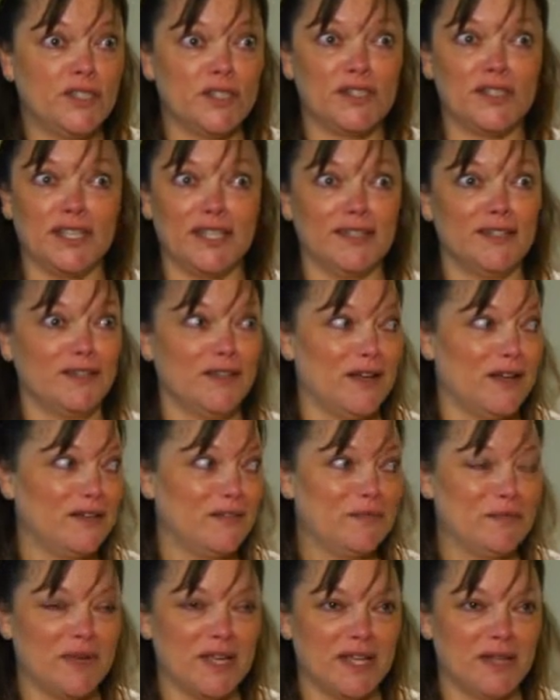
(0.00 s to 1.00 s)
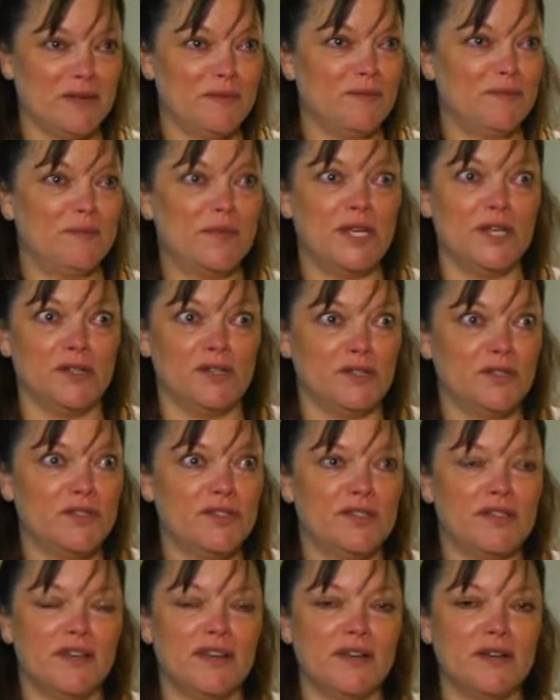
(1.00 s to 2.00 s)
just like a lot of my
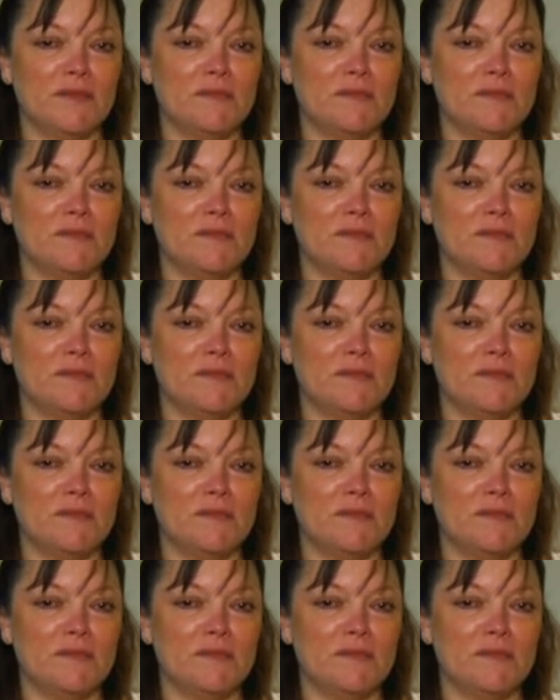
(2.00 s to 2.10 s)
peers,